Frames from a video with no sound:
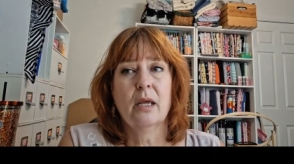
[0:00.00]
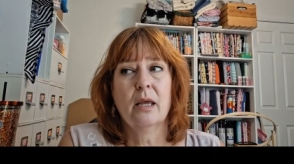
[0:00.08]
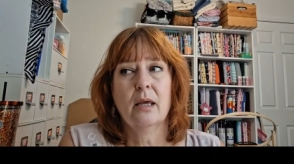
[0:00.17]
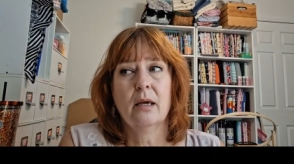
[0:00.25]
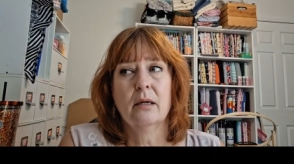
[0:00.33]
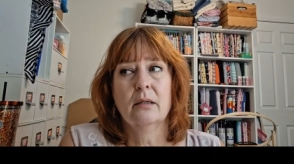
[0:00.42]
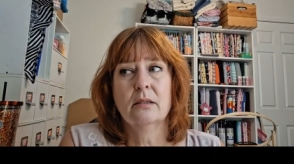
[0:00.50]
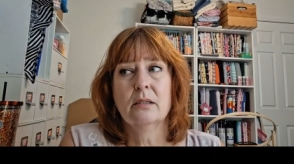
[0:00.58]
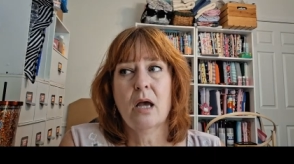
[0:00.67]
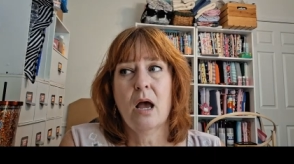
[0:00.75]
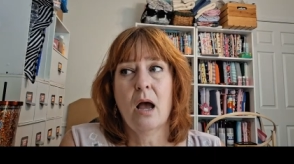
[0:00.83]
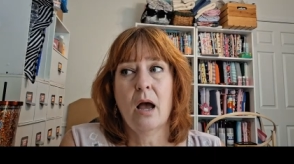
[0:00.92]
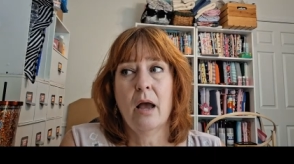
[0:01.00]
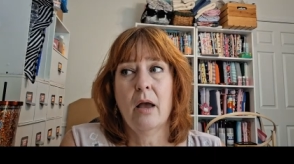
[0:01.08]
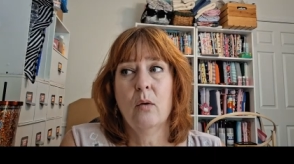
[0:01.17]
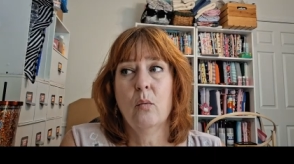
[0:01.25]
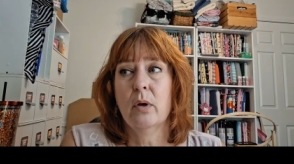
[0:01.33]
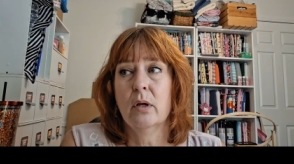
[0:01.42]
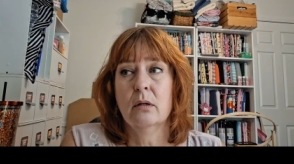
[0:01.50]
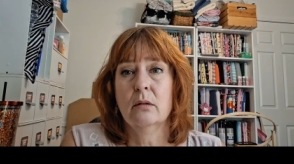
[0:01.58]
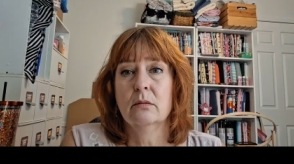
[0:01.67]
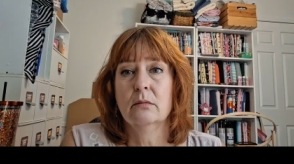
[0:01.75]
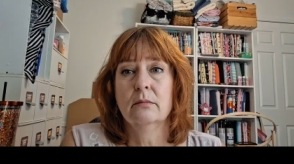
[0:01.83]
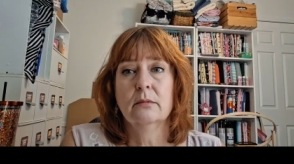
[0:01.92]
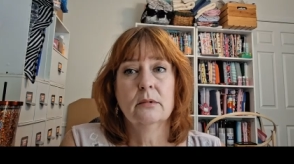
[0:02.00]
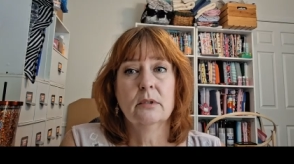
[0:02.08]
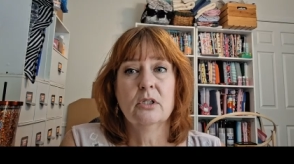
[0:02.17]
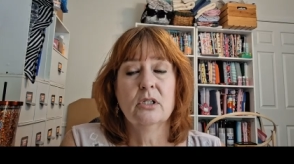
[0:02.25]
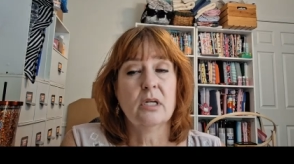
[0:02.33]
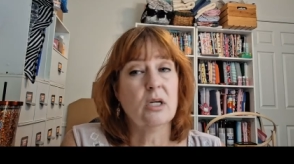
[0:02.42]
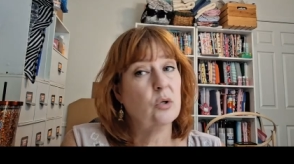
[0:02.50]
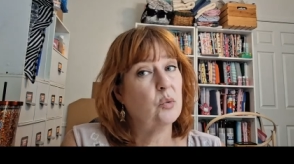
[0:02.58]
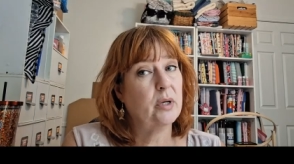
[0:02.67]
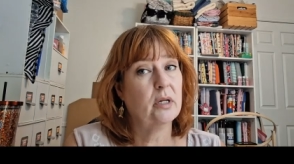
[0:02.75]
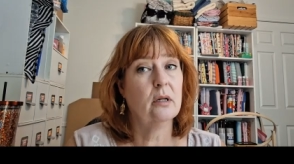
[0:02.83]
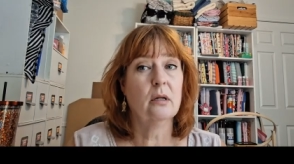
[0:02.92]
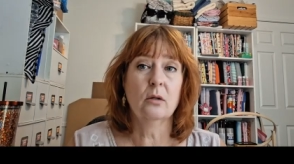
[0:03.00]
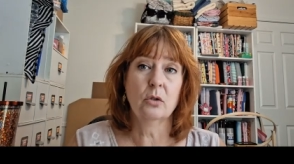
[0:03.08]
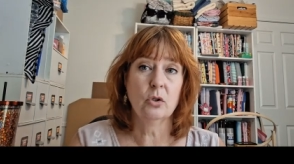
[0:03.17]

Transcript: and I will see you in